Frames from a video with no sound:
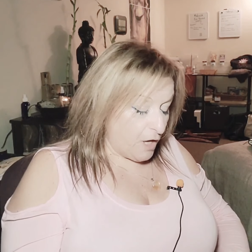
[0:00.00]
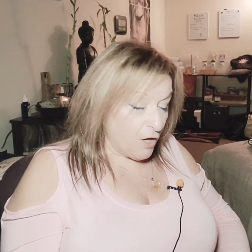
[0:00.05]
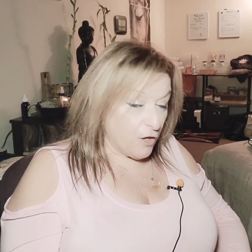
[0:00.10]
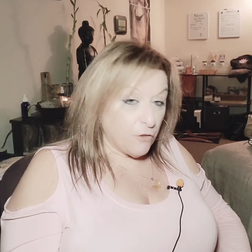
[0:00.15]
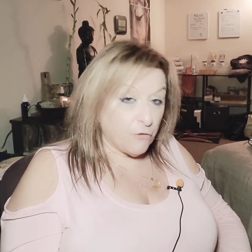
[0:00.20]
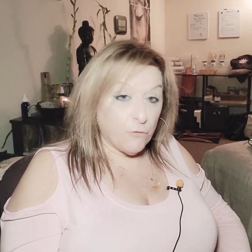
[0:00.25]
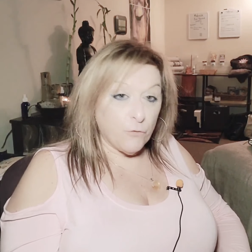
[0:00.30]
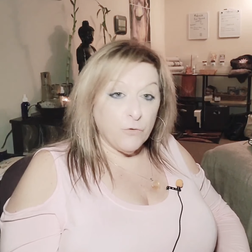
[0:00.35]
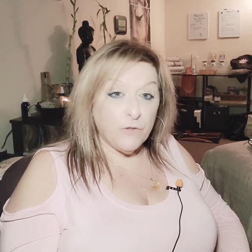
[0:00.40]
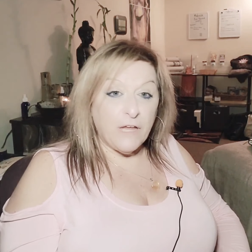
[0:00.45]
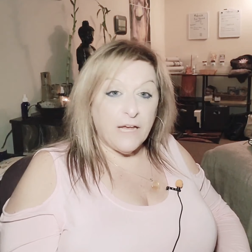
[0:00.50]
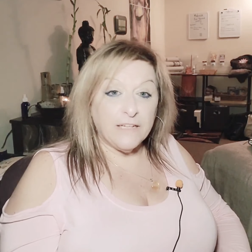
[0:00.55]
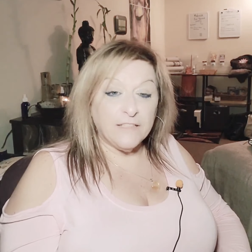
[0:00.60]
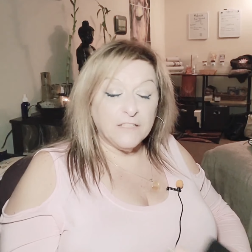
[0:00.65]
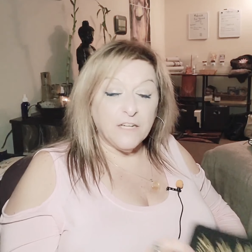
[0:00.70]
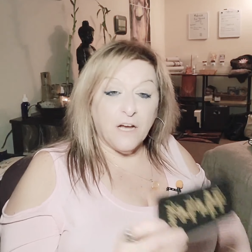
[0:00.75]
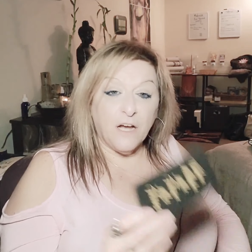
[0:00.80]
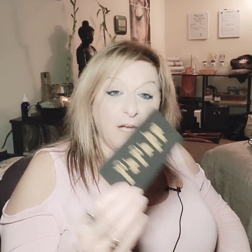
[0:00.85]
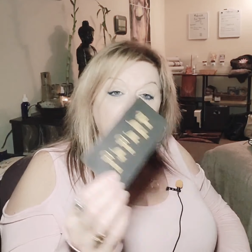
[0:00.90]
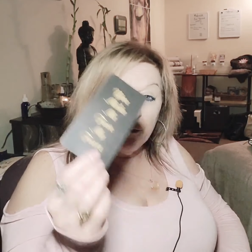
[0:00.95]
through that
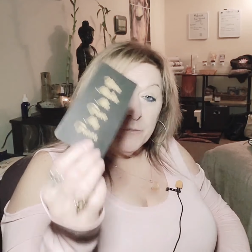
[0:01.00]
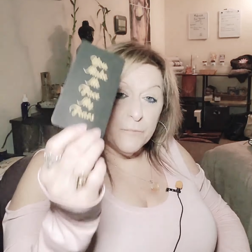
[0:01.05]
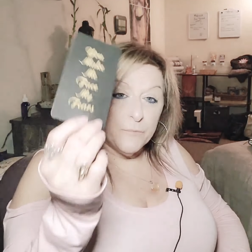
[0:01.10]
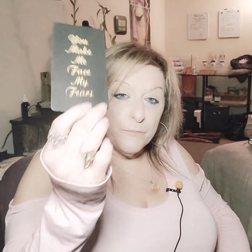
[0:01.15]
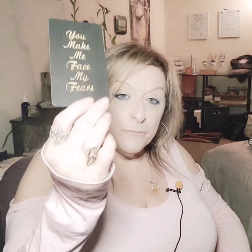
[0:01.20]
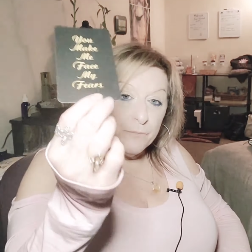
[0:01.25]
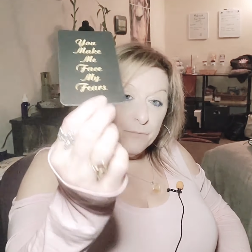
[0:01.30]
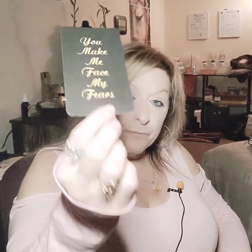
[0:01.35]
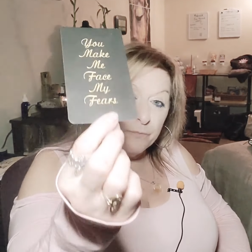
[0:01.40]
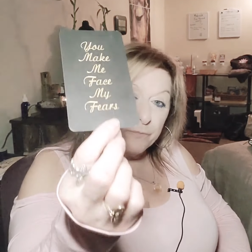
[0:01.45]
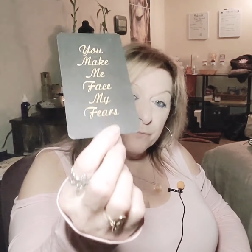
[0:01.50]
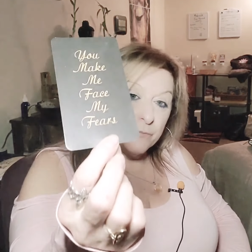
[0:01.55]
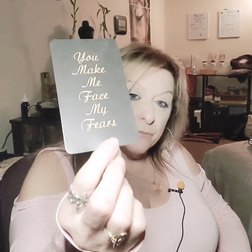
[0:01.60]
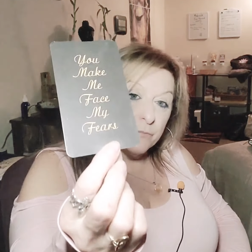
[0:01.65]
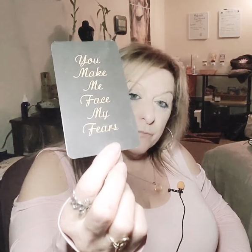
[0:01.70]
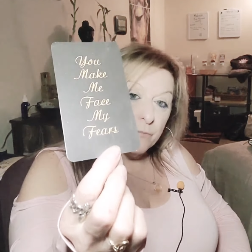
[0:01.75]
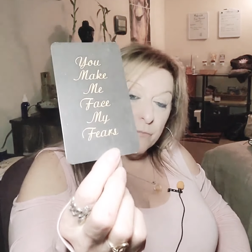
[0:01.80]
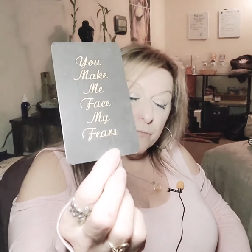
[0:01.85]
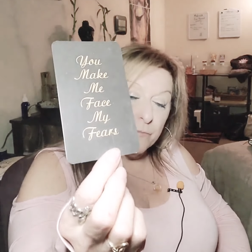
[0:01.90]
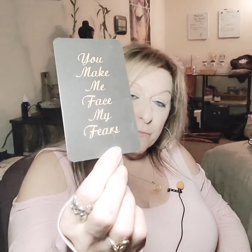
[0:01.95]
time,
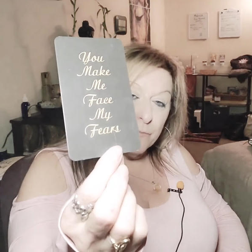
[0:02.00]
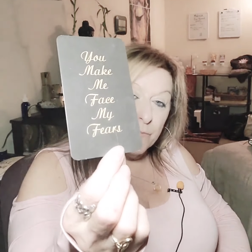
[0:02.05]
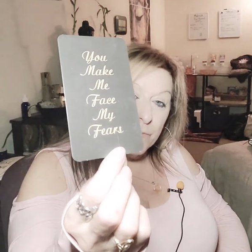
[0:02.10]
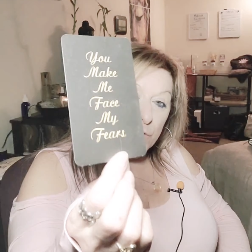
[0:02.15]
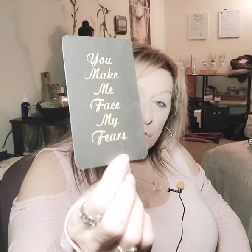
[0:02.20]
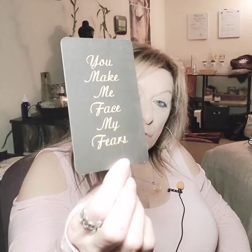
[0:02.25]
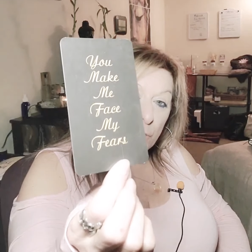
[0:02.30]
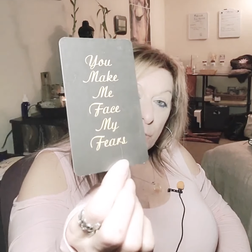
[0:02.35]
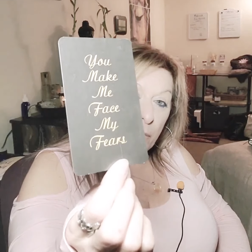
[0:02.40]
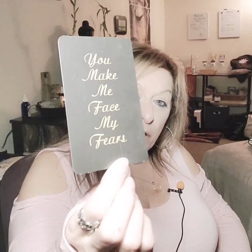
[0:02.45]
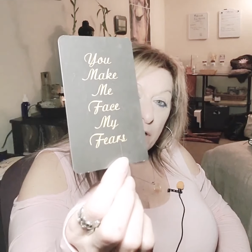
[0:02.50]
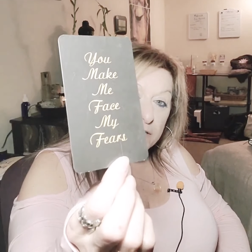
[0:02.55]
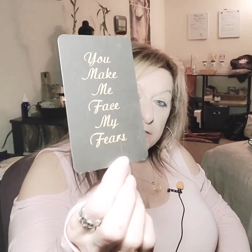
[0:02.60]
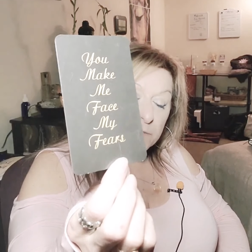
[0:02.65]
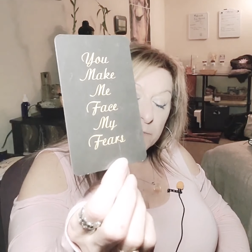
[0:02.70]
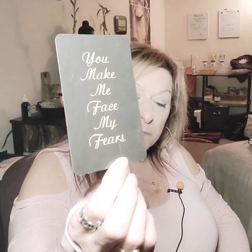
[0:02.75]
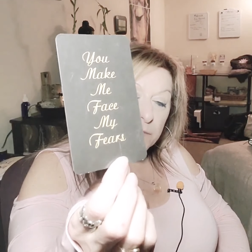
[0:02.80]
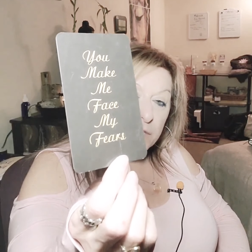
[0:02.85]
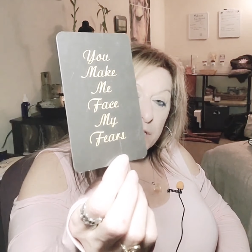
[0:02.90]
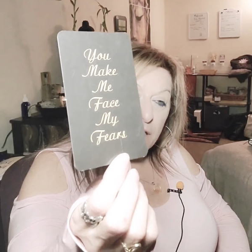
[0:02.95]
you
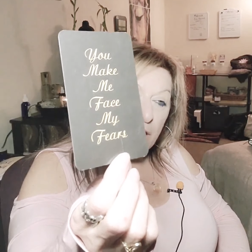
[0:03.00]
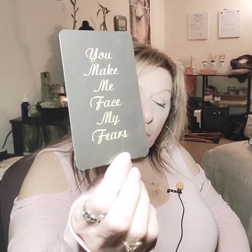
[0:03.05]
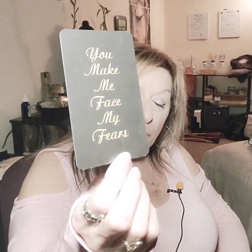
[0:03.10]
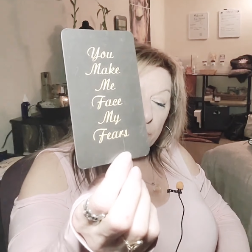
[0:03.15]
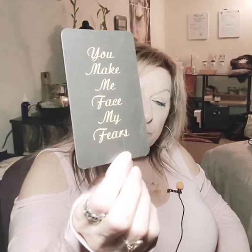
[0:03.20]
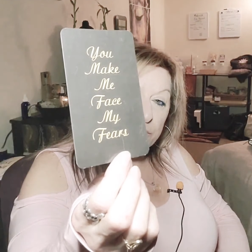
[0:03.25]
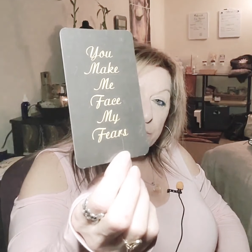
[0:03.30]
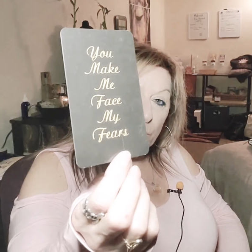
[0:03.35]
possibly help